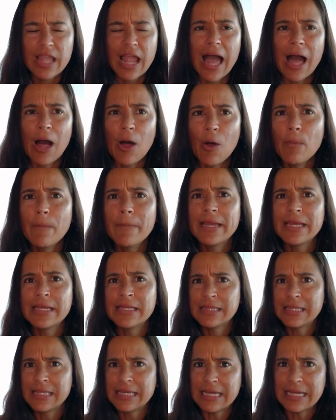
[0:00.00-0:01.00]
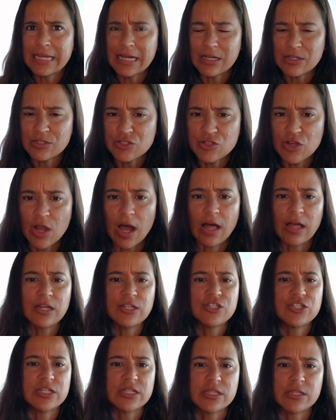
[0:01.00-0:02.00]
helping the
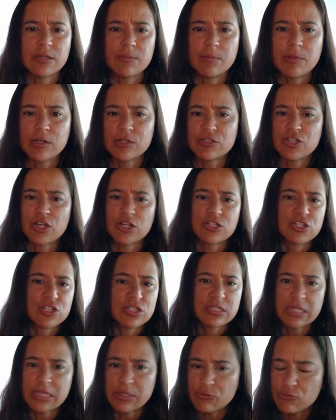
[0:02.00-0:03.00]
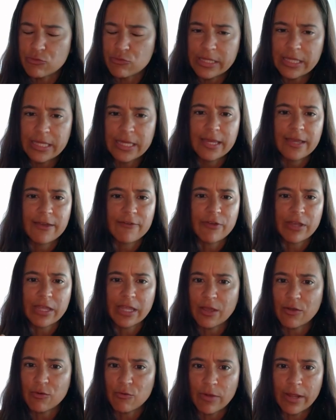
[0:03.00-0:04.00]
astrology and the birth chart, just like really giving
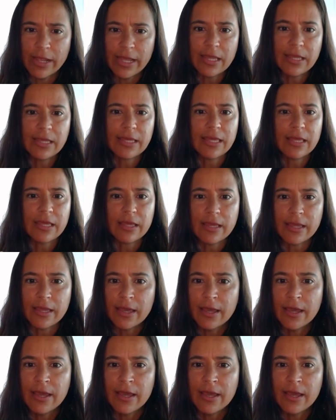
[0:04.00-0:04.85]
it Reiki,